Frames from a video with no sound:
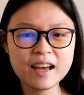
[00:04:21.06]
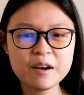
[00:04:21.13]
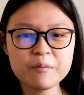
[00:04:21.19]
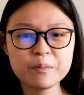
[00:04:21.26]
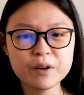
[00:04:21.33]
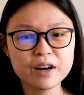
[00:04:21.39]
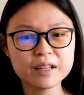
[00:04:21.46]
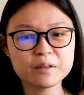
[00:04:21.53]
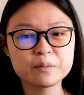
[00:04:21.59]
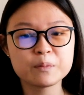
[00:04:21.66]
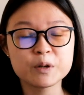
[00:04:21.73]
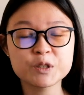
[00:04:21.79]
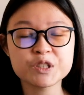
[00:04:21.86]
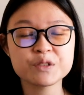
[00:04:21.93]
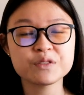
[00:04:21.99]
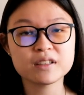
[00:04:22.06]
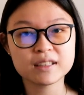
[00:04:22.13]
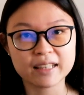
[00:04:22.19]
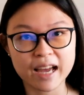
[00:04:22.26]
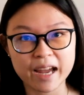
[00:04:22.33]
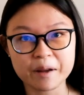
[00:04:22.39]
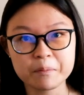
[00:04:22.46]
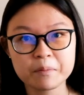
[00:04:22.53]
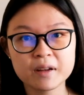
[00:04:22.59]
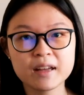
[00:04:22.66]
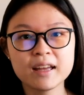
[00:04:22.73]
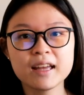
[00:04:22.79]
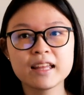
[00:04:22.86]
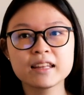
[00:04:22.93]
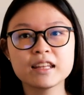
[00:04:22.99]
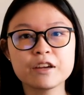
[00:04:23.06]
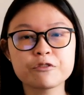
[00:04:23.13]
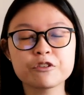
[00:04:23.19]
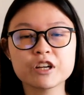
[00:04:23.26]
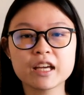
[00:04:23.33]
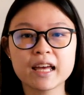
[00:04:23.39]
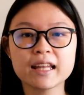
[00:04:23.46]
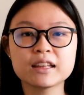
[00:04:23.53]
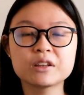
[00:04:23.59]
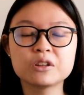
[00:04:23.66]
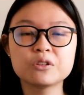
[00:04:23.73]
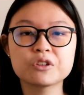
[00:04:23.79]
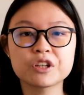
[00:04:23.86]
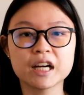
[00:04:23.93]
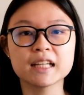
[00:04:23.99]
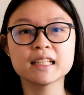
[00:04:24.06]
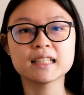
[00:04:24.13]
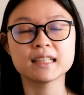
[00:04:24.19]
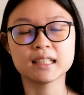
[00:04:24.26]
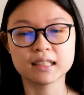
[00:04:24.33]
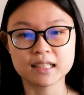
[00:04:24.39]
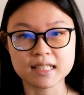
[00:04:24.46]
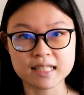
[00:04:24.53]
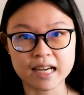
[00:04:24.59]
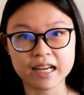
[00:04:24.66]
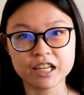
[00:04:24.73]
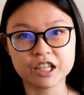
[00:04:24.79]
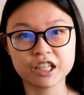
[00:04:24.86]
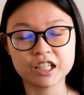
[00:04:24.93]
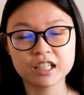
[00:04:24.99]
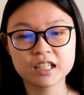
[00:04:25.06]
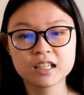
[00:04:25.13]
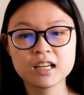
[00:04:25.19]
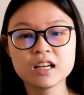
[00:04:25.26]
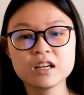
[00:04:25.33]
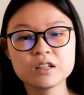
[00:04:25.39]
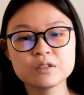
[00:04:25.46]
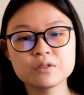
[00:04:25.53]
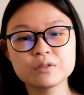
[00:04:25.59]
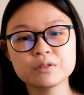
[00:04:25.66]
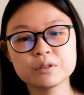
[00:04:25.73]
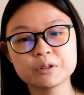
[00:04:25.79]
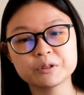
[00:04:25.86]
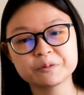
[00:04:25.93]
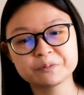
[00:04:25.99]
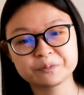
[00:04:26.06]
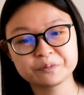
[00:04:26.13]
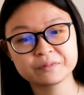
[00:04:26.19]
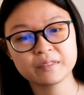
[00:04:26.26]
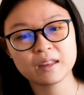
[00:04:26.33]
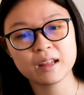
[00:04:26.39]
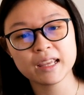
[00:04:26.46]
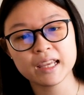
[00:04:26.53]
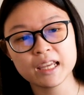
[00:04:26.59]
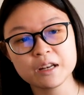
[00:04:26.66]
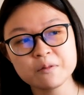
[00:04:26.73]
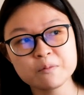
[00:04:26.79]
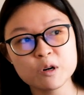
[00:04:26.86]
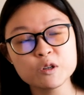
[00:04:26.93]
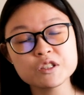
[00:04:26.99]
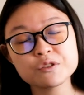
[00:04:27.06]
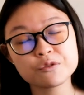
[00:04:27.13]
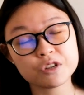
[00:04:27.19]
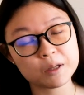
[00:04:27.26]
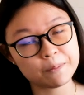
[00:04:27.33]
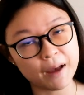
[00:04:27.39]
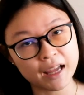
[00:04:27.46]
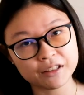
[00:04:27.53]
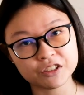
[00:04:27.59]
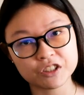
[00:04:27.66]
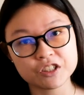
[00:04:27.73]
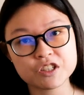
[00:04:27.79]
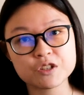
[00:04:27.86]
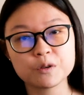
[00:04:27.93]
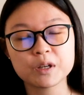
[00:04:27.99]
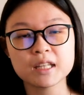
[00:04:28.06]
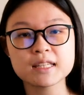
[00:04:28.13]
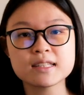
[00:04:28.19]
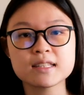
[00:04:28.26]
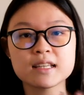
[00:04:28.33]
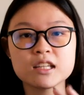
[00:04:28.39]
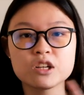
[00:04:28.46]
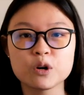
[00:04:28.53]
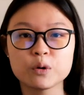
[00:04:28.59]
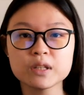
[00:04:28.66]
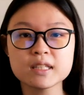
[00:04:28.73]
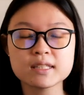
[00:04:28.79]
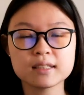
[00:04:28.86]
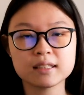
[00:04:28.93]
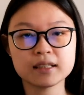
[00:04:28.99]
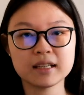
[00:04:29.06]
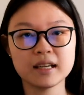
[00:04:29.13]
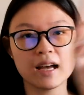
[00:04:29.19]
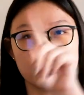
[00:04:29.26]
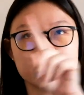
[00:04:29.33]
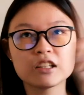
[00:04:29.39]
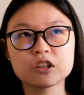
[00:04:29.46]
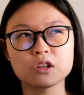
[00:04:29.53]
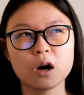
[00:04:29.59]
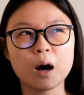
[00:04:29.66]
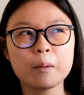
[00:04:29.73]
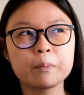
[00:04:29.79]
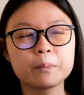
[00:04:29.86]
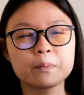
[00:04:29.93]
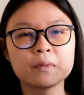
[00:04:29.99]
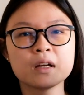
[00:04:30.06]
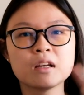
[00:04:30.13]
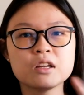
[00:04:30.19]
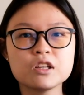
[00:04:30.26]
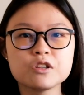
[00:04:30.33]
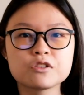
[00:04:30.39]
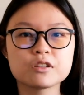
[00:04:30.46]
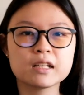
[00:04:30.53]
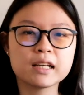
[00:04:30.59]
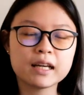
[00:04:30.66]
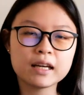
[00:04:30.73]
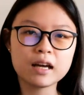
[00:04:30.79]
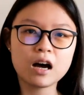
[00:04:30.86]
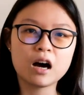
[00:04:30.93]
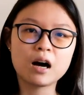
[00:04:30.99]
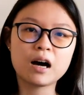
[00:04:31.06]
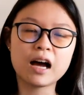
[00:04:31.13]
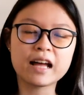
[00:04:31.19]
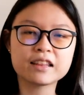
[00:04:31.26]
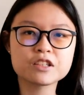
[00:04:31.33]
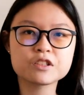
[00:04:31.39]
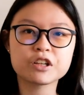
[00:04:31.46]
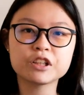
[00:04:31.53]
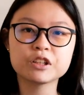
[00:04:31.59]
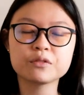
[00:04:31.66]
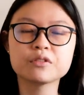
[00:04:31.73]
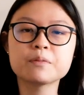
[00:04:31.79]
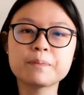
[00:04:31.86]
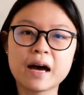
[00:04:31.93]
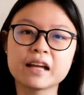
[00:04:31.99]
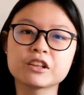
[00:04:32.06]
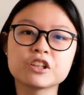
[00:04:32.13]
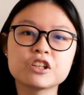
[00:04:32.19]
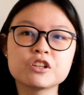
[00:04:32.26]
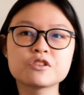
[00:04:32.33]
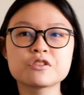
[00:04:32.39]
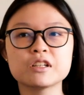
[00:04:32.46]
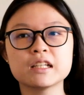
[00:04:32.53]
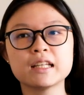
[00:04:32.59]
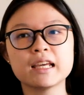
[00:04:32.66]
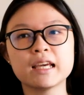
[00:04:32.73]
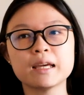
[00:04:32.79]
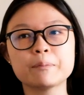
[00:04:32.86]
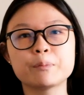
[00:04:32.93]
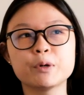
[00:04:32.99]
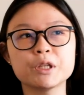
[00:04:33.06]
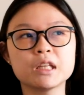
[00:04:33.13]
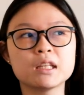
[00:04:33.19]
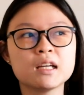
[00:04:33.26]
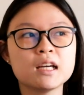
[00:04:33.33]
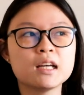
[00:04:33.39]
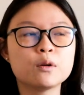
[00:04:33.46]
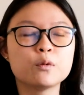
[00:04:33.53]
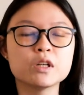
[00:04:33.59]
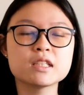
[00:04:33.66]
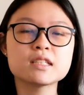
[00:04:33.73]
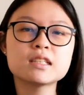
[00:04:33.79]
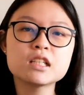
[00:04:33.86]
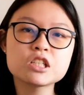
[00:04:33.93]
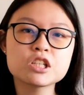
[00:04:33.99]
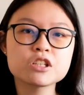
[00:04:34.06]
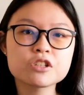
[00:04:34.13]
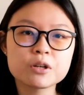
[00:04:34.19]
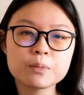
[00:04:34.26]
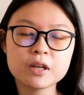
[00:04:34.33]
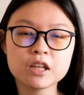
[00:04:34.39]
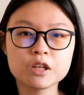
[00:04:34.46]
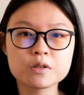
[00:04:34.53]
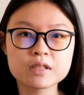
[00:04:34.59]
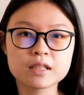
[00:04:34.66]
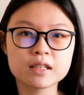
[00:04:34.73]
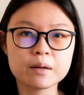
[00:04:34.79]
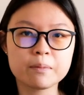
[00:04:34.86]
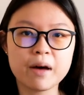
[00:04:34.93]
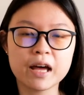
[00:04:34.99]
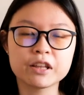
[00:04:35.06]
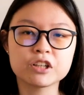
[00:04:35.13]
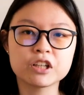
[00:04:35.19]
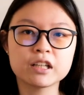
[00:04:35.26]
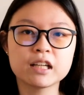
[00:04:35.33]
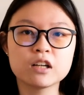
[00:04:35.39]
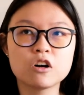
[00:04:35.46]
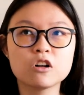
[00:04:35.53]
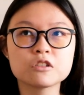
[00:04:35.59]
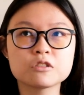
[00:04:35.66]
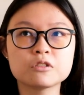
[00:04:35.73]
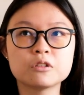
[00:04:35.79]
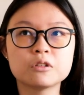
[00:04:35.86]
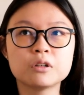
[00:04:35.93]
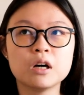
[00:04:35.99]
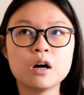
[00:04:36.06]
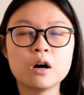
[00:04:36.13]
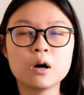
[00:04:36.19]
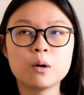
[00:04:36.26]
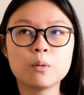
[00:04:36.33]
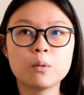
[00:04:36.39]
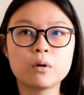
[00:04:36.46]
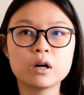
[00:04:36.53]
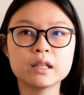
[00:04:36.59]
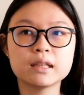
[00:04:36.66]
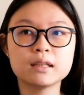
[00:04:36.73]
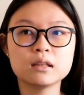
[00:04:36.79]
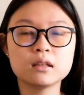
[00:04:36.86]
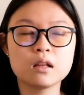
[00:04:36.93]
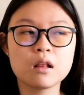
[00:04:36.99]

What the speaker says: But most of the time, they forget to credit the designer. So in most free patterns, you can see notes at the top. Usually, at the start of the pattern, usually they put what stitches are being used in the pattern, and also what